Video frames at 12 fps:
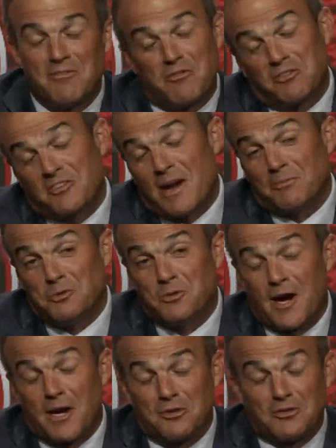First time to
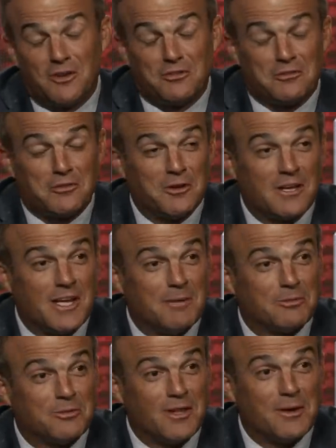College Station for a
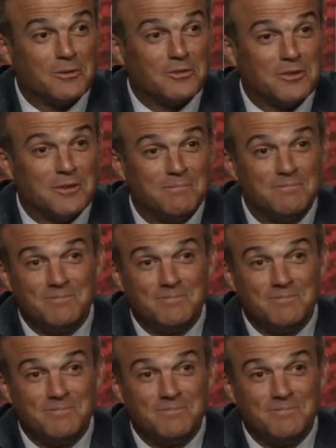game, so that was the